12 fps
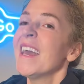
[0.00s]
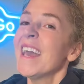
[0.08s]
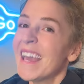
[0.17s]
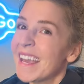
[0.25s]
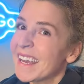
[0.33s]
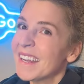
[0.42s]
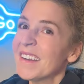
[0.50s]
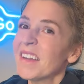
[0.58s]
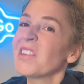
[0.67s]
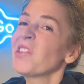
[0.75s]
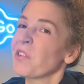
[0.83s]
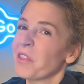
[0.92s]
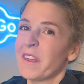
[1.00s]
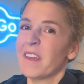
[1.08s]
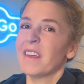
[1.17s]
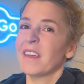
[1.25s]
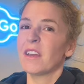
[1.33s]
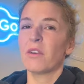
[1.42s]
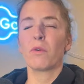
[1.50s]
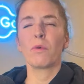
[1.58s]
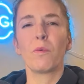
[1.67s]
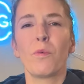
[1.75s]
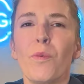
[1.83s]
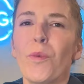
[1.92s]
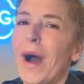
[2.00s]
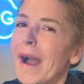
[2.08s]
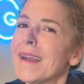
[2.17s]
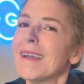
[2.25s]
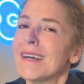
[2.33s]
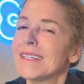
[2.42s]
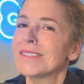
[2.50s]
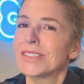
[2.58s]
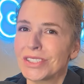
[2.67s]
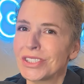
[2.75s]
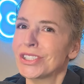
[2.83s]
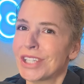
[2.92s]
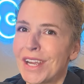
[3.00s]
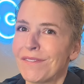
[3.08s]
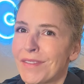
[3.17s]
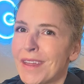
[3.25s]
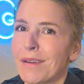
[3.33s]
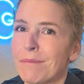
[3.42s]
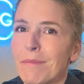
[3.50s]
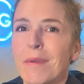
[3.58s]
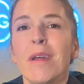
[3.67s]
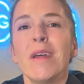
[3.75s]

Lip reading: And you're thinking, why not just shave them?